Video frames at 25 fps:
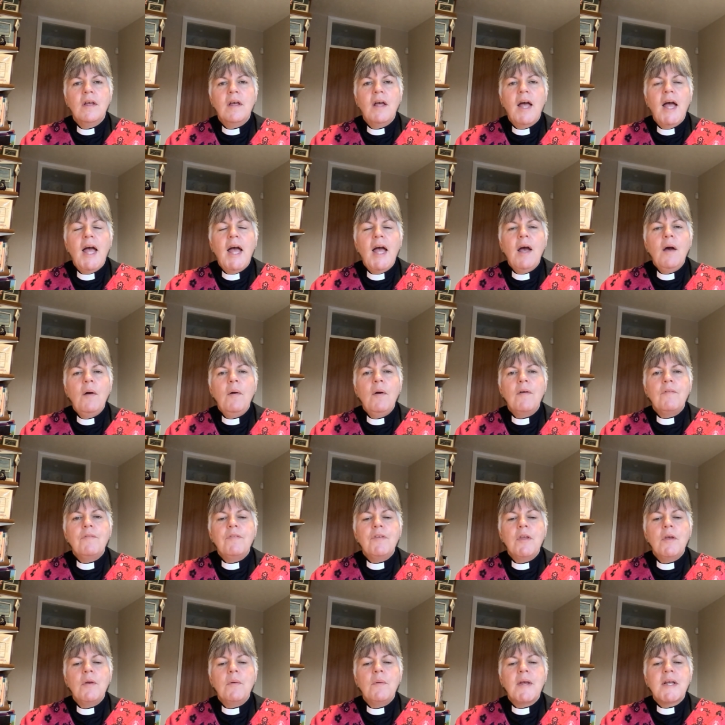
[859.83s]
How have
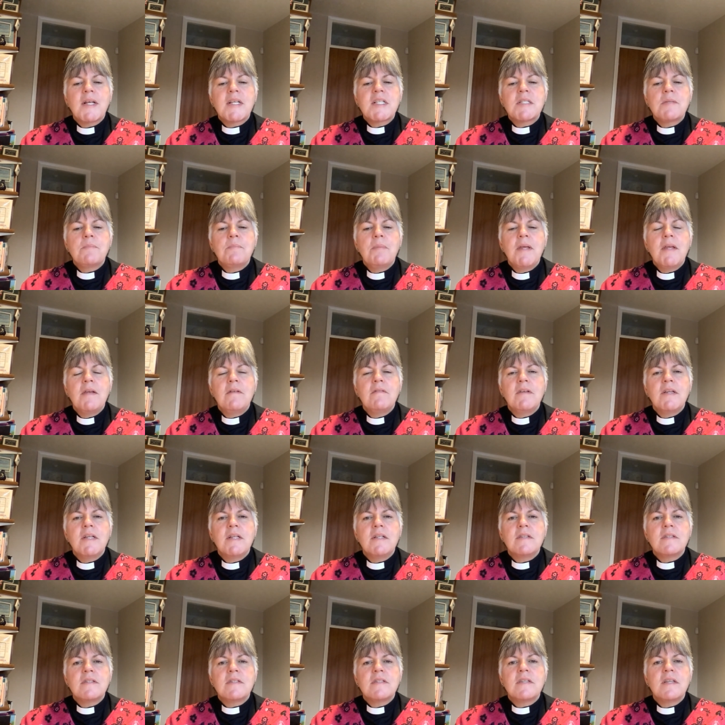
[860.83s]
you
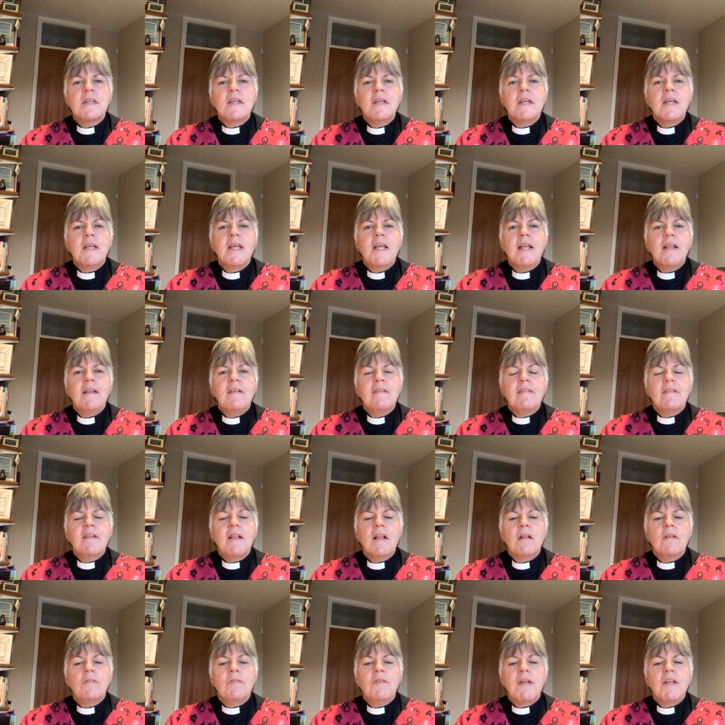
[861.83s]
experienced his
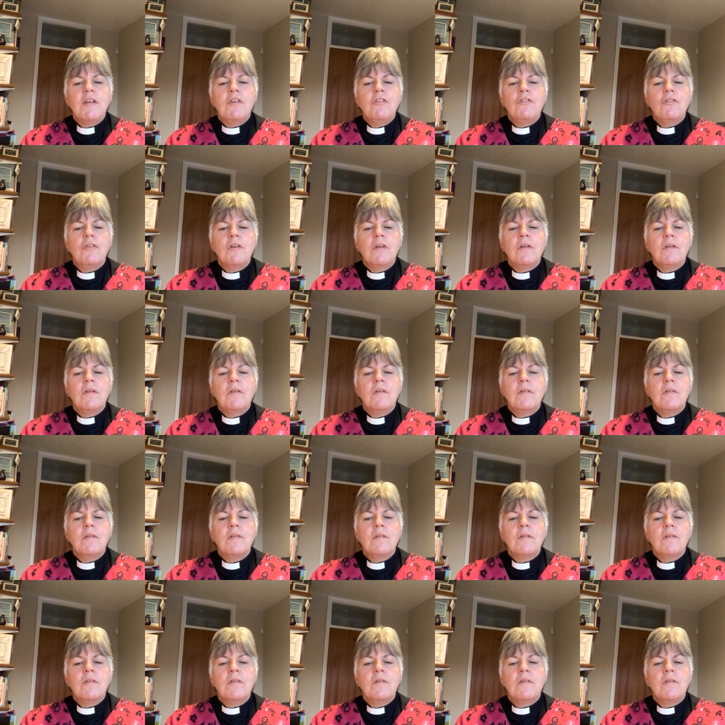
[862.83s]
salvation?